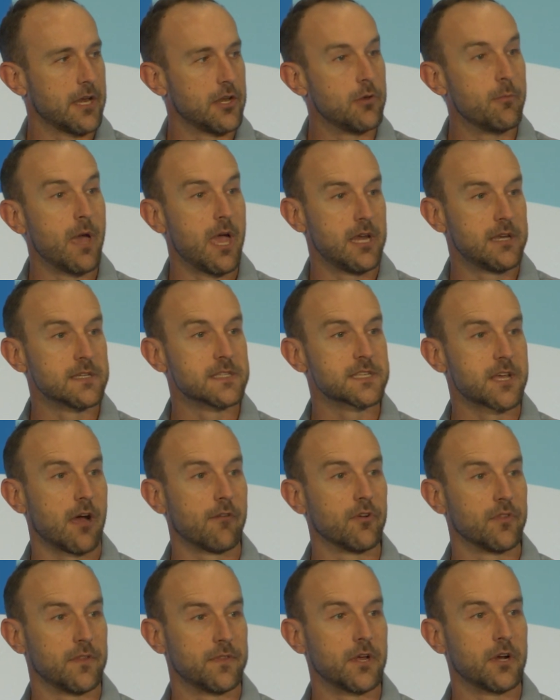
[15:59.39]
And you may
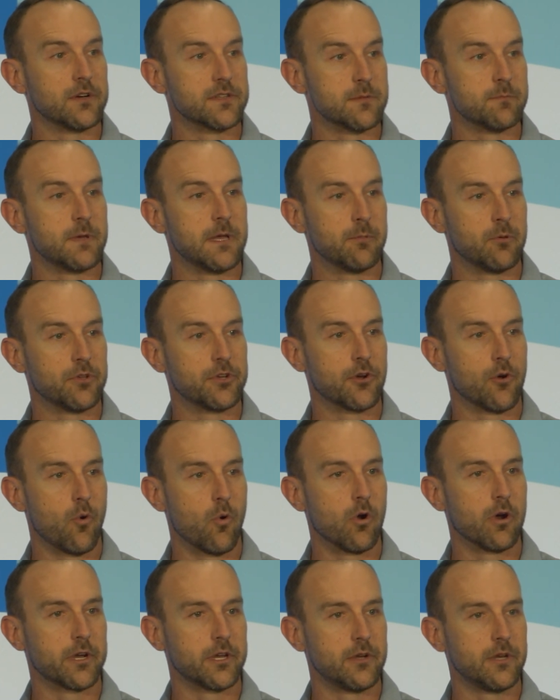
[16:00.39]
discover that there are some people in your
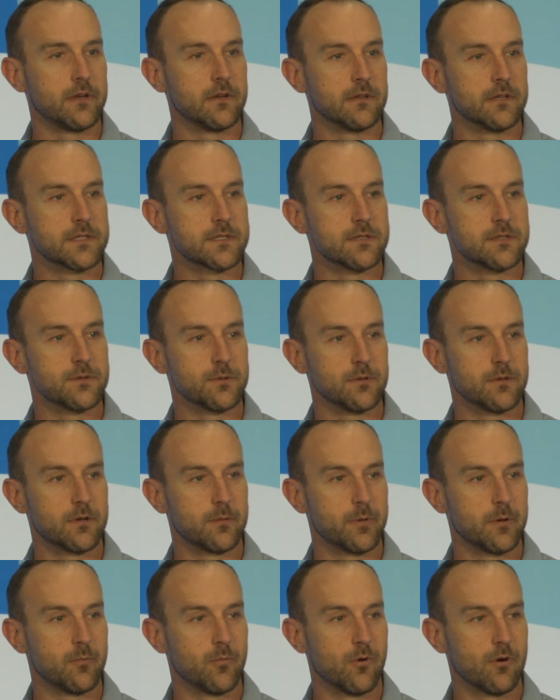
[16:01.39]
org you need to listen to a little
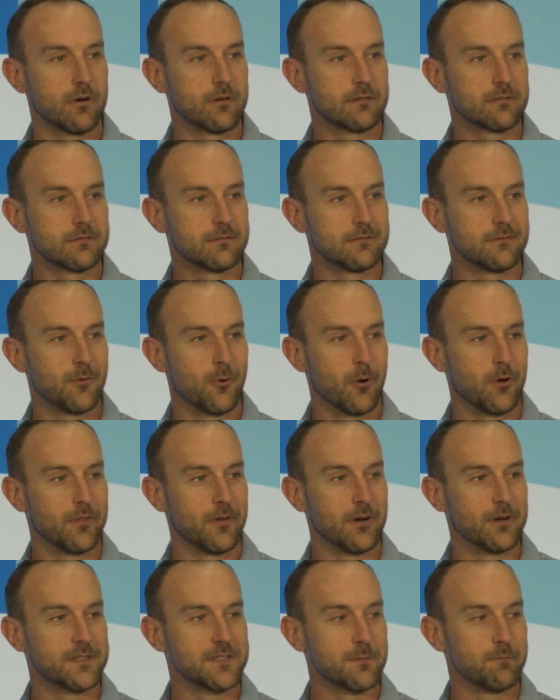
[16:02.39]
bit more, or
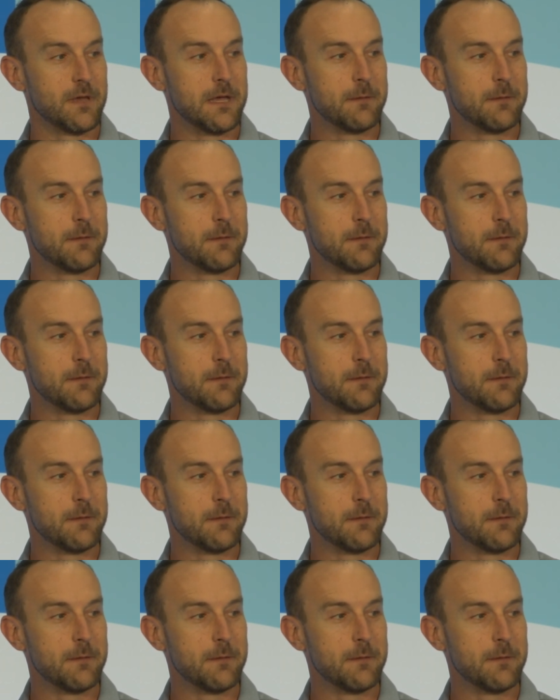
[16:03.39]
there are some